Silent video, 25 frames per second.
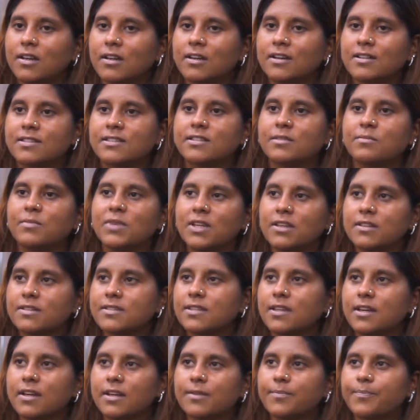because to me
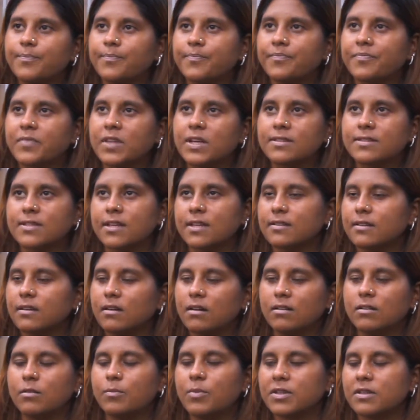it's like
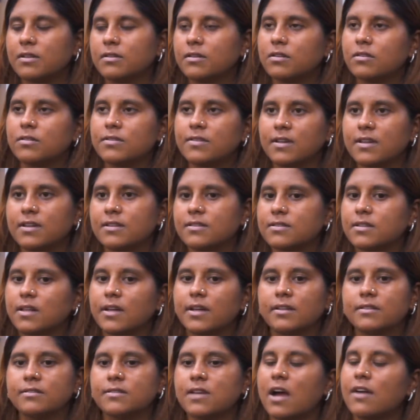all about the little things,
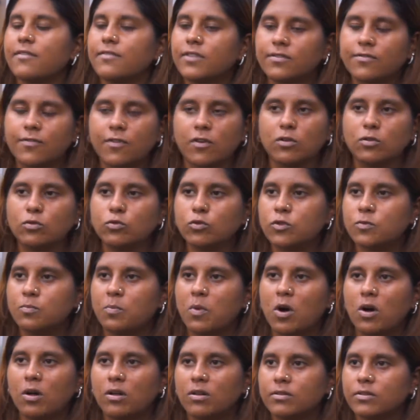like diving for a loose
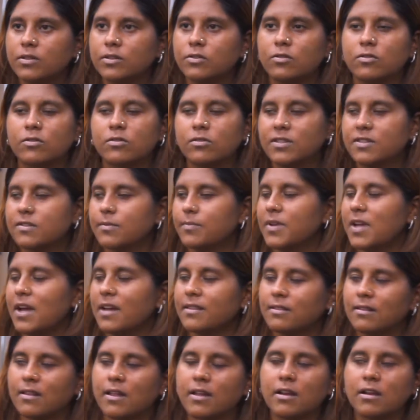ball. You don't need to be
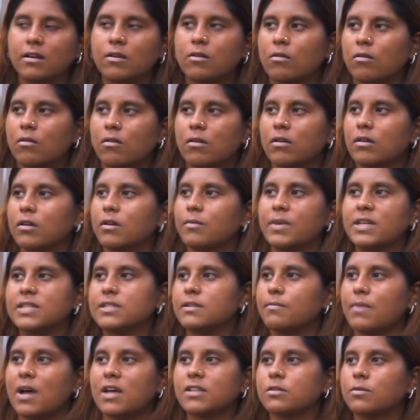athletic or an
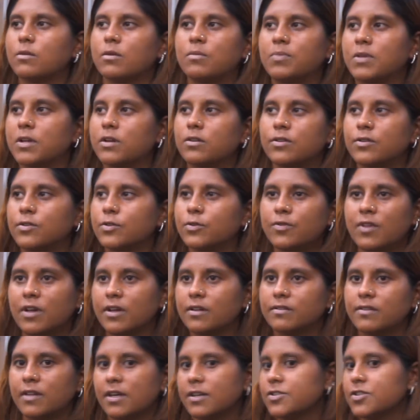amazing basketball player to do
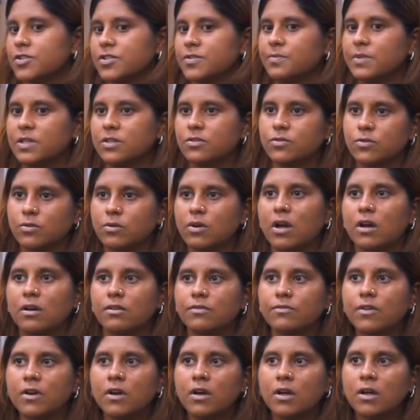that. That just means you
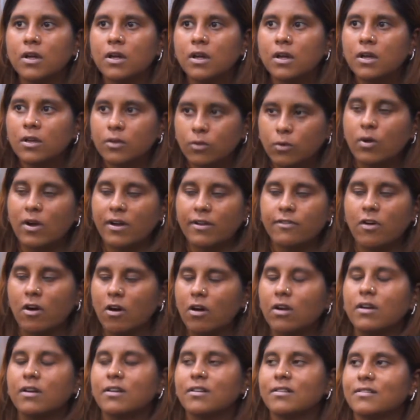have
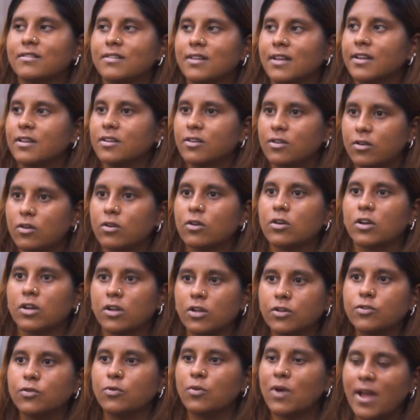heart. Like you're
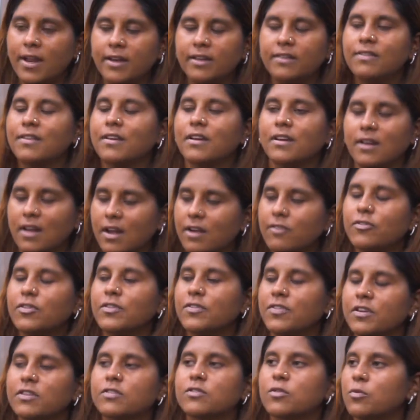gonna do anything and
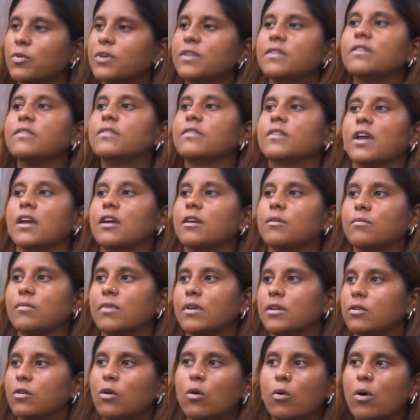everything to win this game
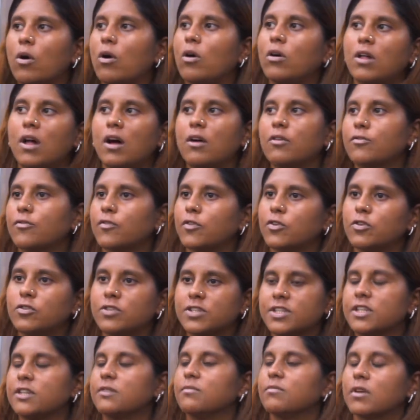and go all out for your
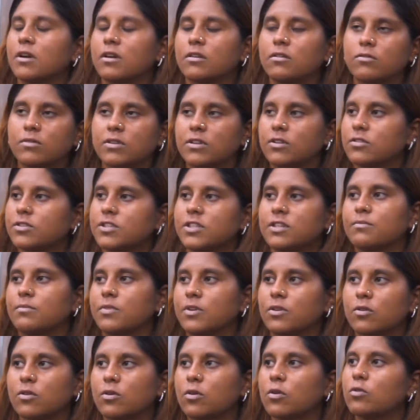team, not only your team
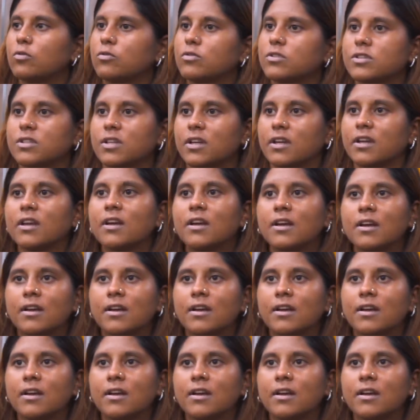but your coach. Like